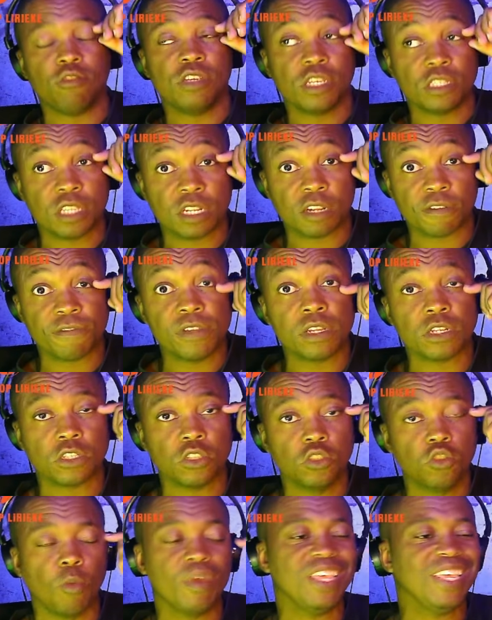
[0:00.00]
Radio Eerste
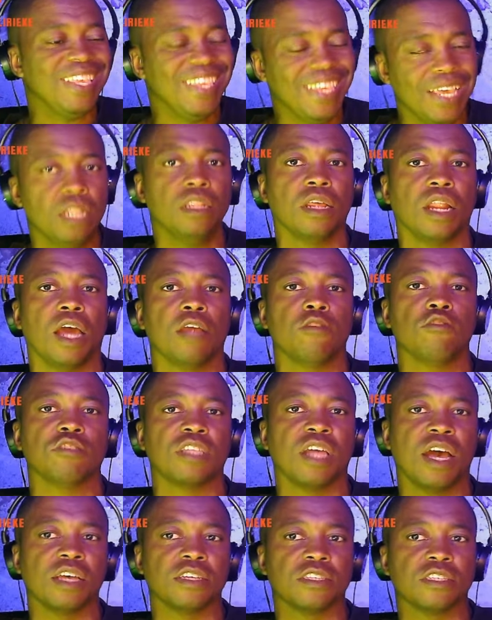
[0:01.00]
Rivier is number one
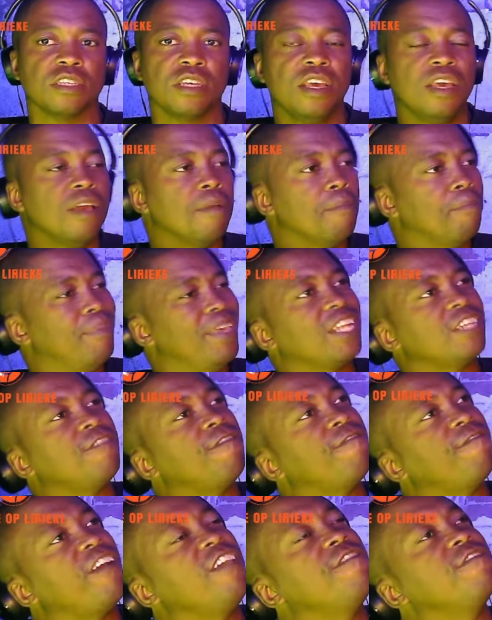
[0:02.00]
radio station.
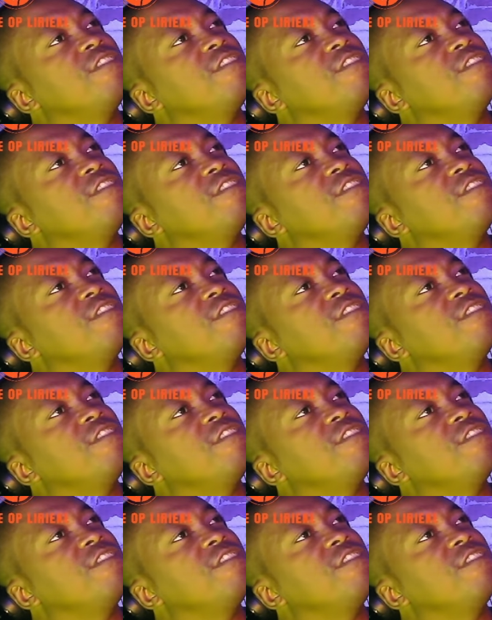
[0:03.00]
Meer as